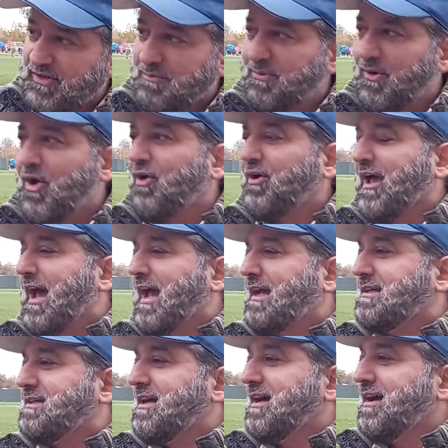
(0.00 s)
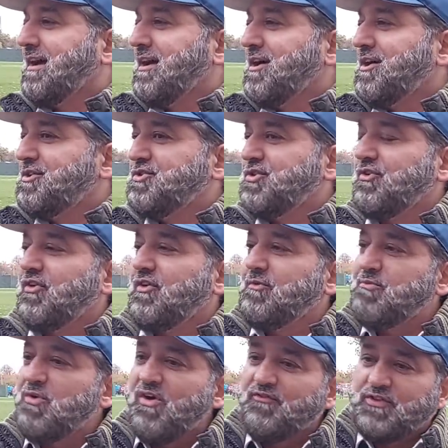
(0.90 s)
the blockade, to
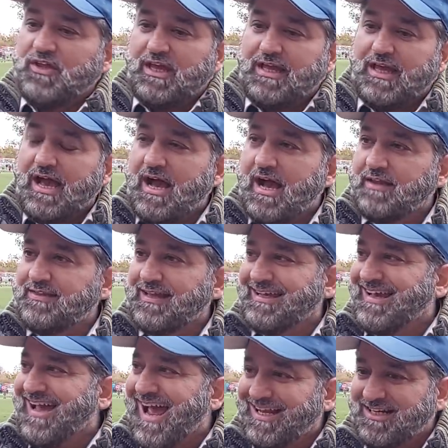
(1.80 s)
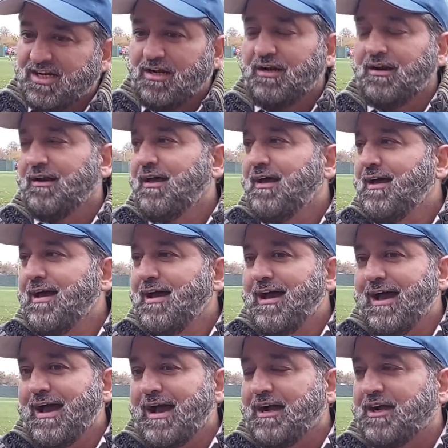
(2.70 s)
remove the cattle
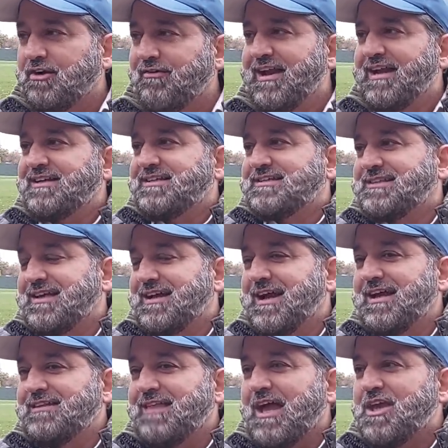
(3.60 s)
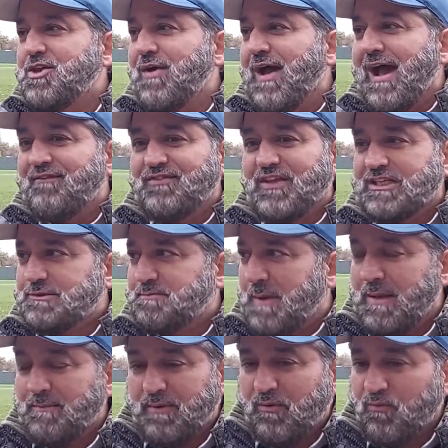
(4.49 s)
grids that you have these
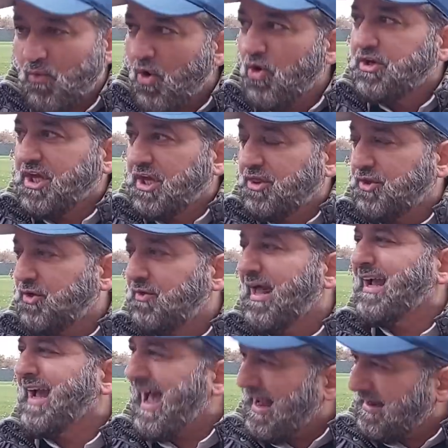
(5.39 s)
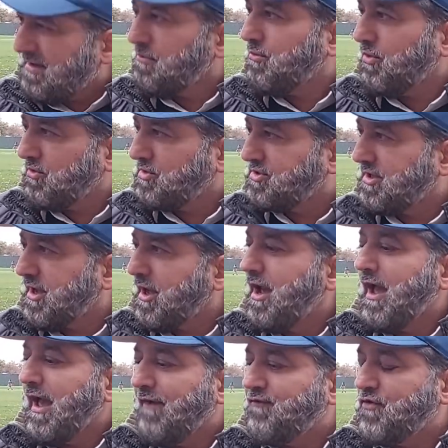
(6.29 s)
people walking through like animals.
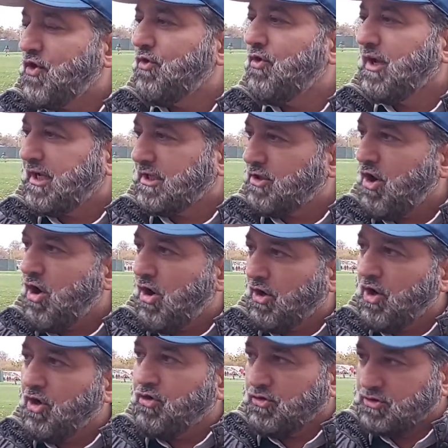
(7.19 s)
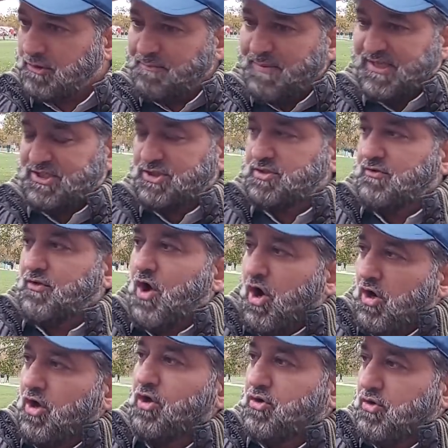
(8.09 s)
If you look at the Holocaust, the pictures of the
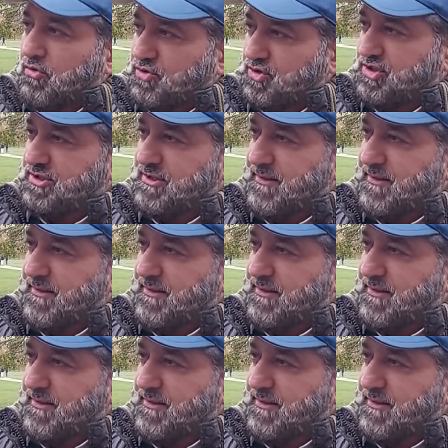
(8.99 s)
Holocaust.